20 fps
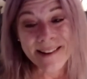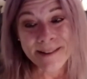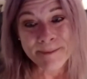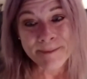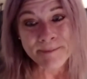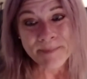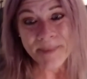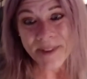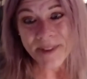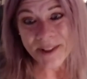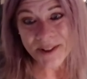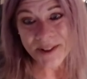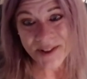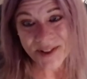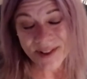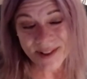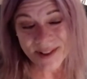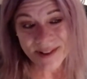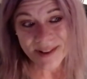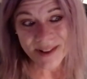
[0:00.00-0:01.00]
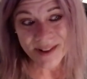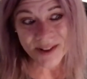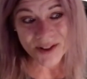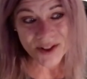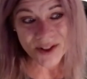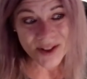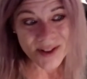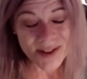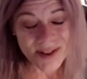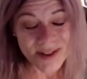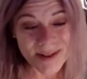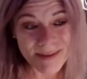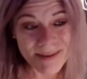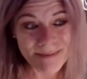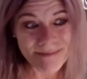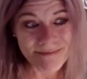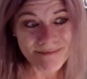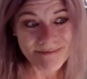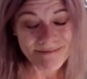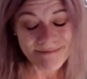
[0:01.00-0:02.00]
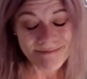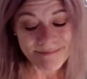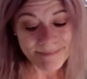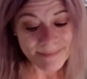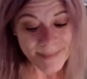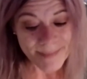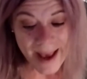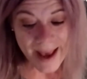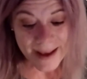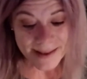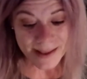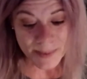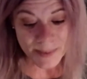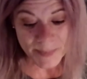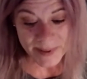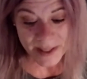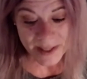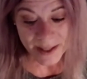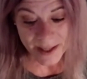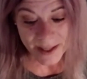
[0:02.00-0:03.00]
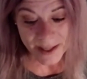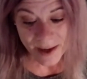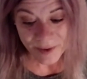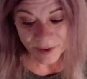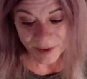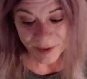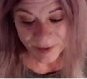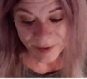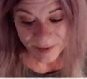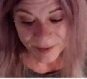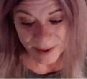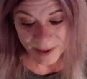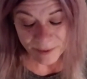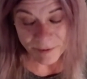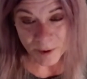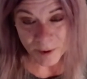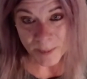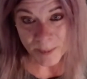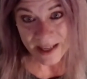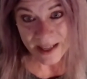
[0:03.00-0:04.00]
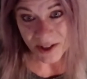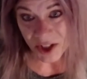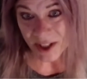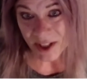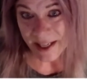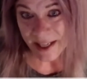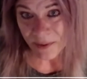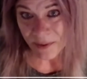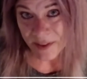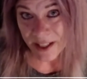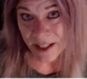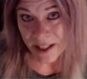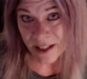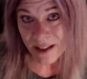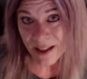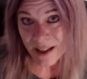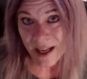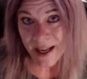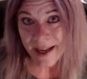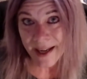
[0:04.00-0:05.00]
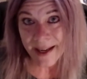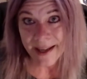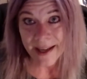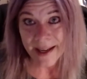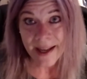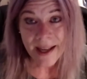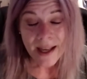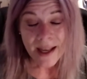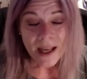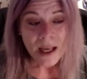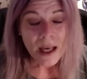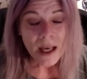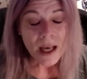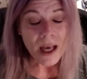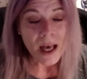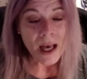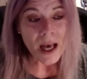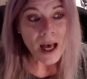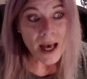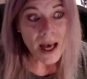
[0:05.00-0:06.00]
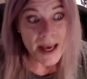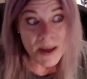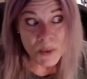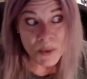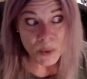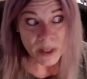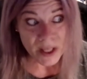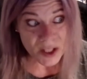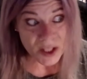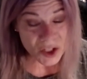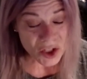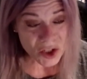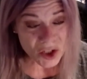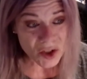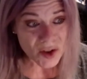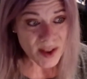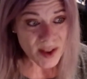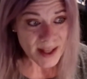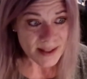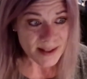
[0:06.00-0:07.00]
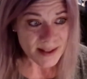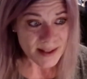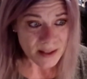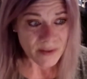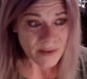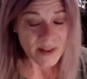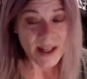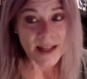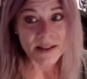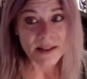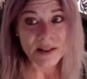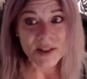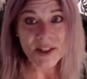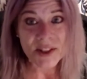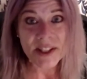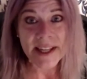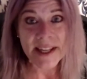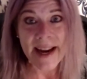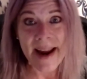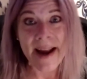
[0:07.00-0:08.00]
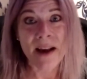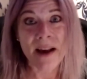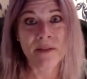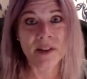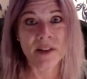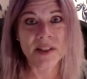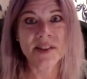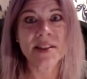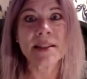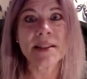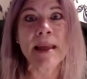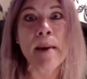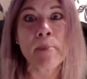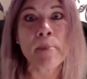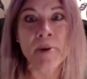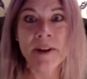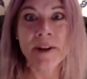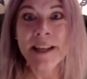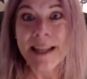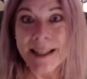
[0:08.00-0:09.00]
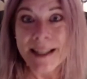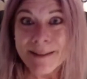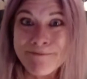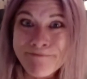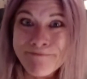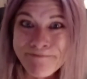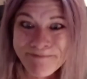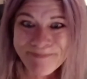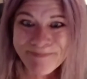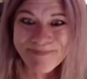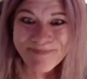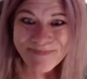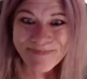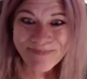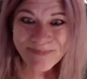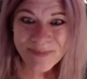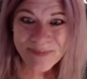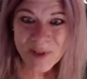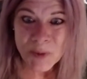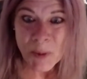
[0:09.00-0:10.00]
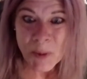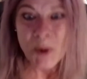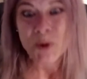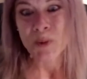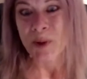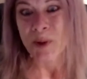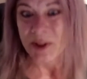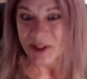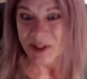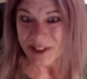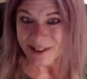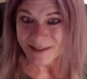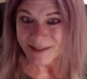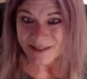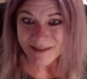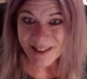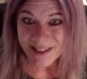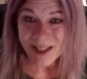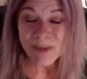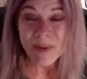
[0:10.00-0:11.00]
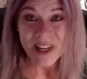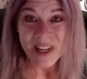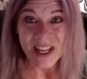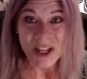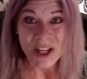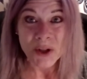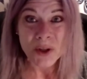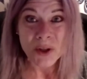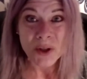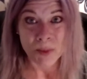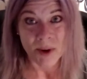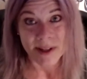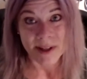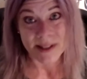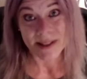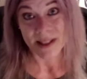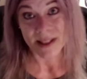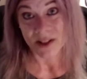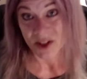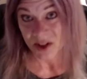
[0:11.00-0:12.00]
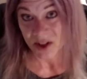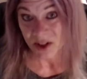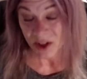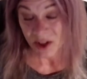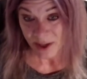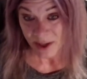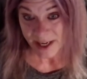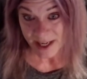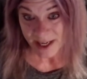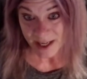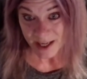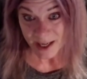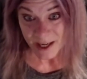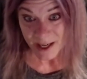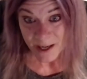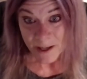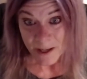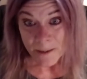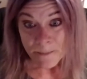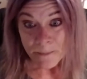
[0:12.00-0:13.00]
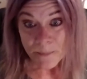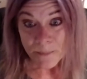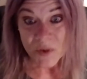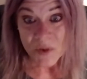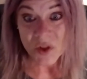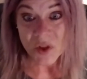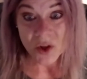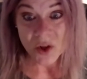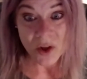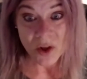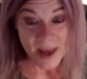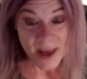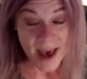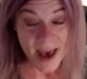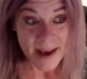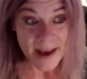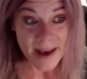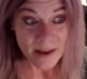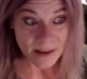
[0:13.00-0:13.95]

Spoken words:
there's just hasn't been enough information out there. I wish that CVS could have a celebrity spokesperson, somebody who could bring attention to it, so that